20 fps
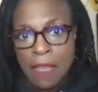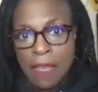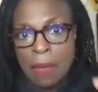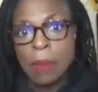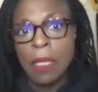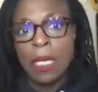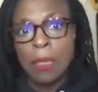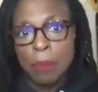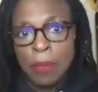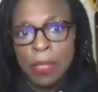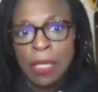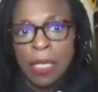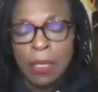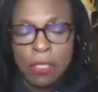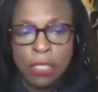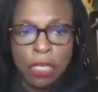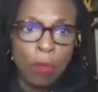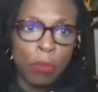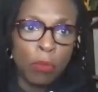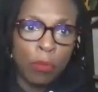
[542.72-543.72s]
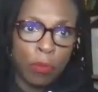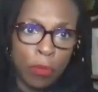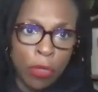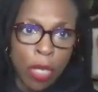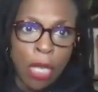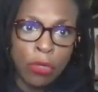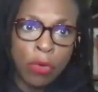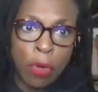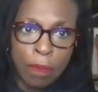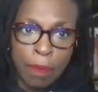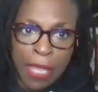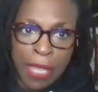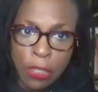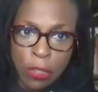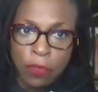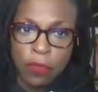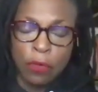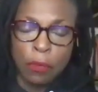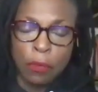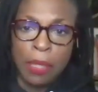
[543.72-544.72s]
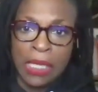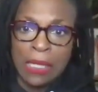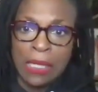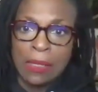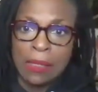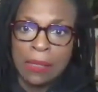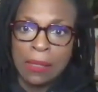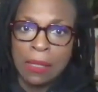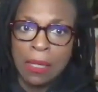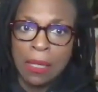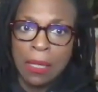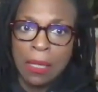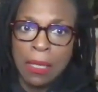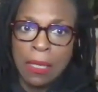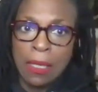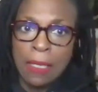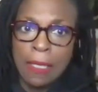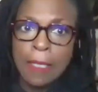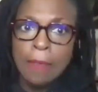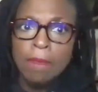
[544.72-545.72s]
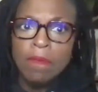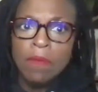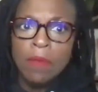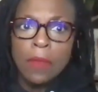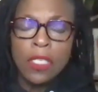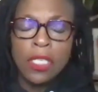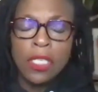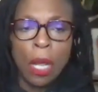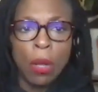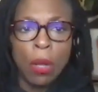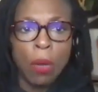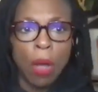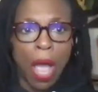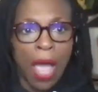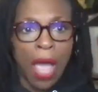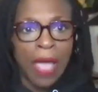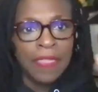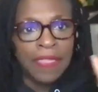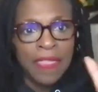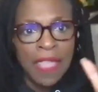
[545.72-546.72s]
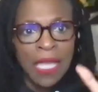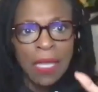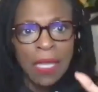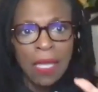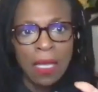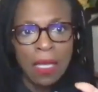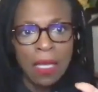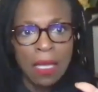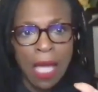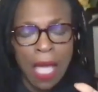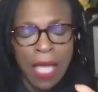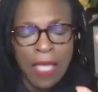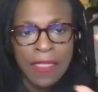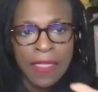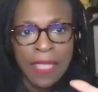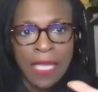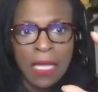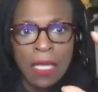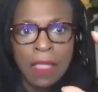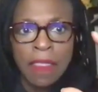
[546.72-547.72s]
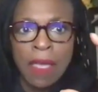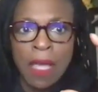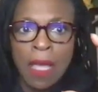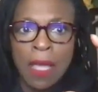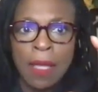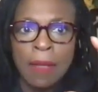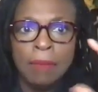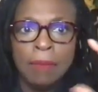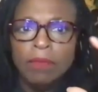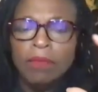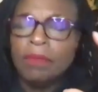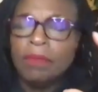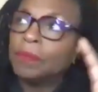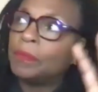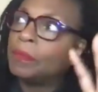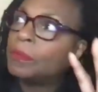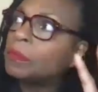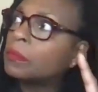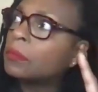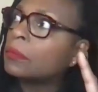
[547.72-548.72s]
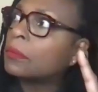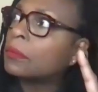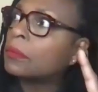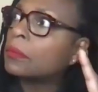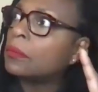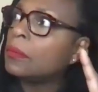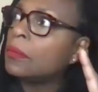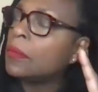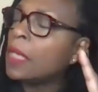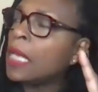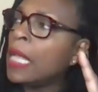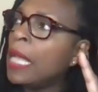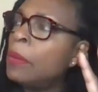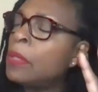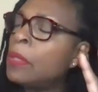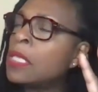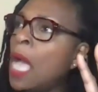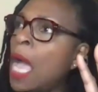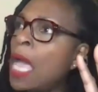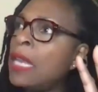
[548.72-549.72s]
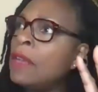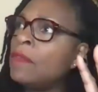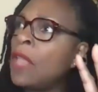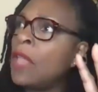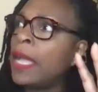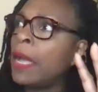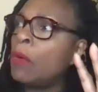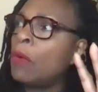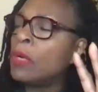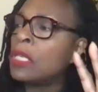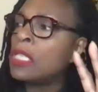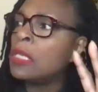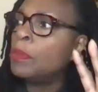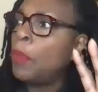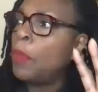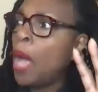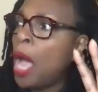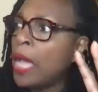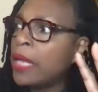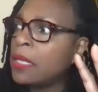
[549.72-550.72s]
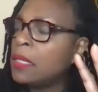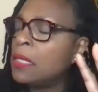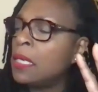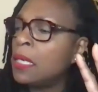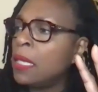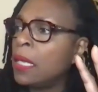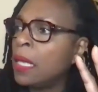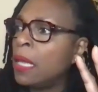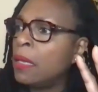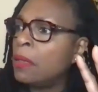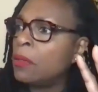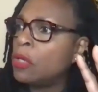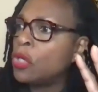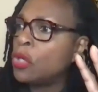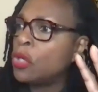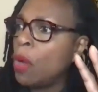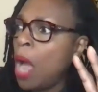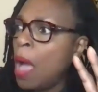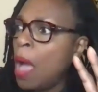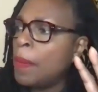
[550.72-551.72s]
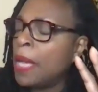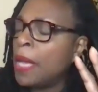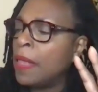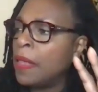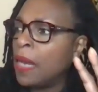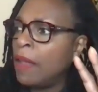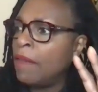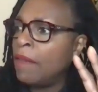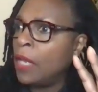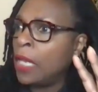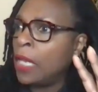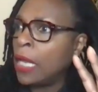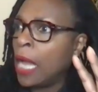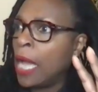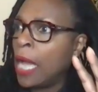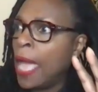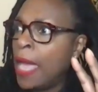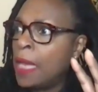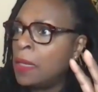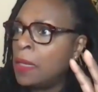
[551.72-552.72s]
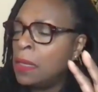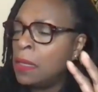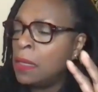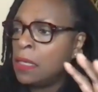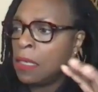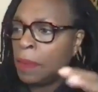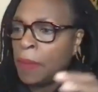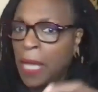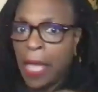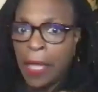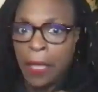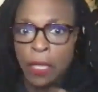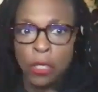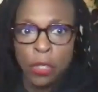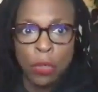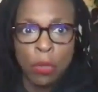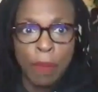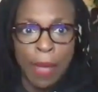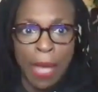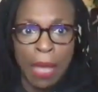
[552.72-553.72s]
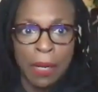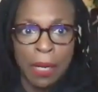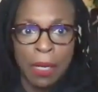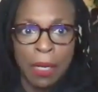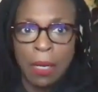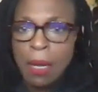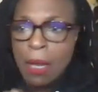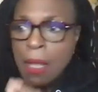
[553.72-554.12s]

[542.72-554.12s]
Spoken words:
I'm going to be a drum major for peace. So I think it was kind of like a response to the trauma that I felt like I had something I could do about it.